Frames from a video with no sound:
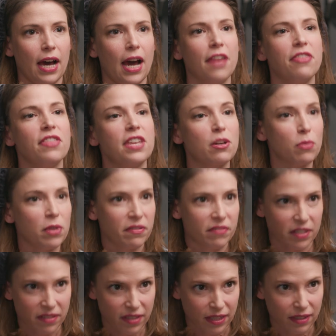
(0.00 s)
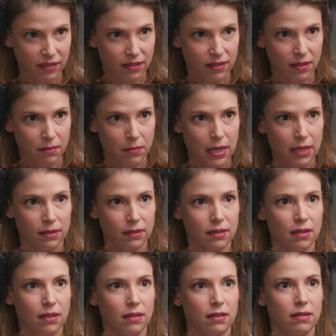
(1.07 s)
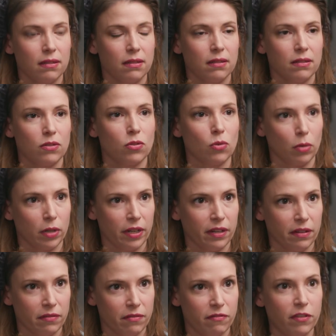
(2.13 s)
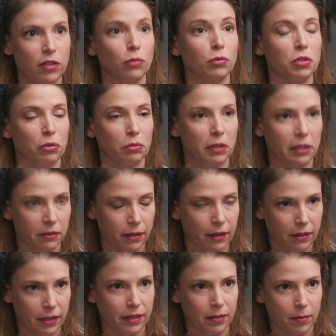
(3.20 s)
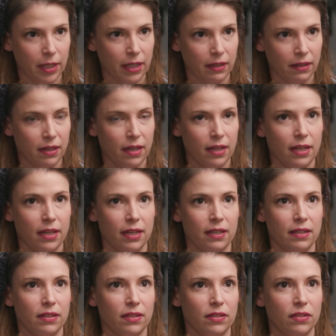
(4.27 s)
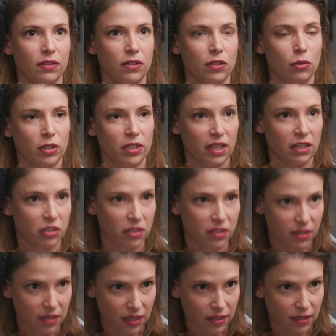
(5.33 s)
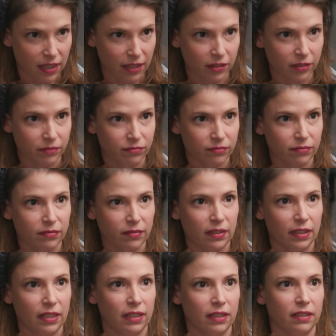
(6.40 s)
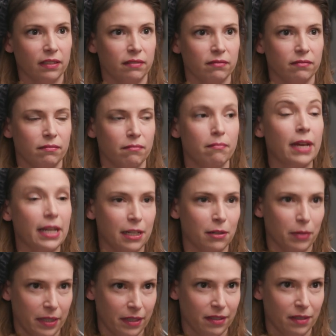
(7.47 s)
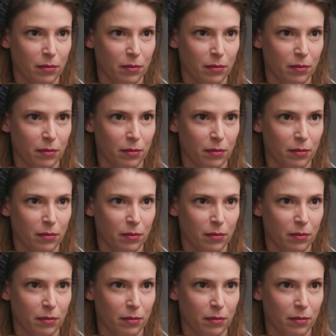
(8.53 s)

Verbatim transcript: I think one of the things that makes this story feel so literary to me is your attention to detail in many ways.